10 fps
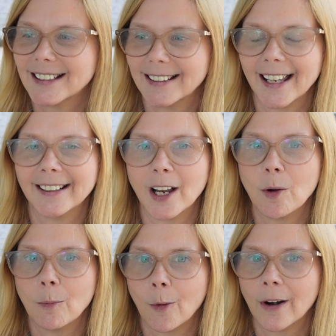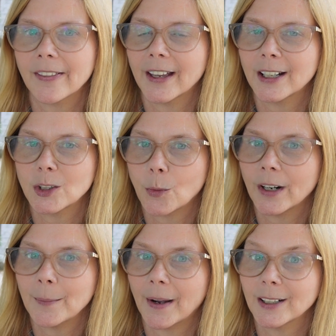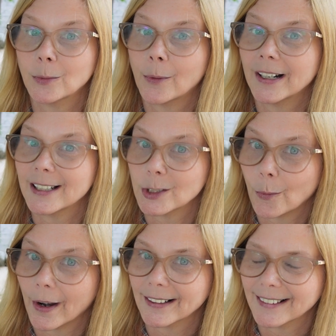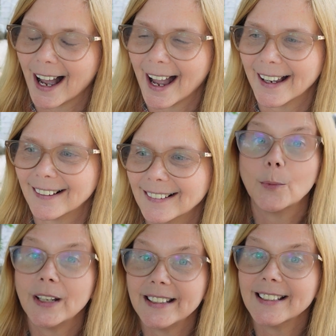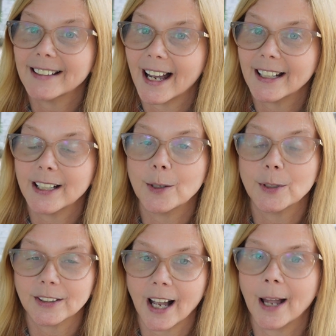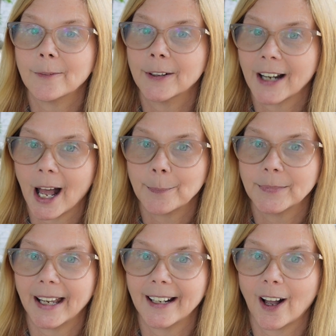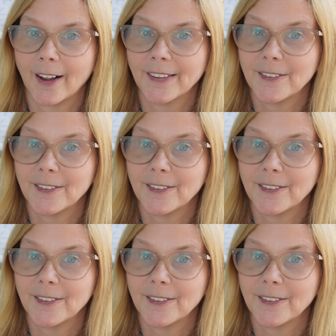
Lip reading: stand out more than a 20 by 20 square tile. So we decided it was time for an update on the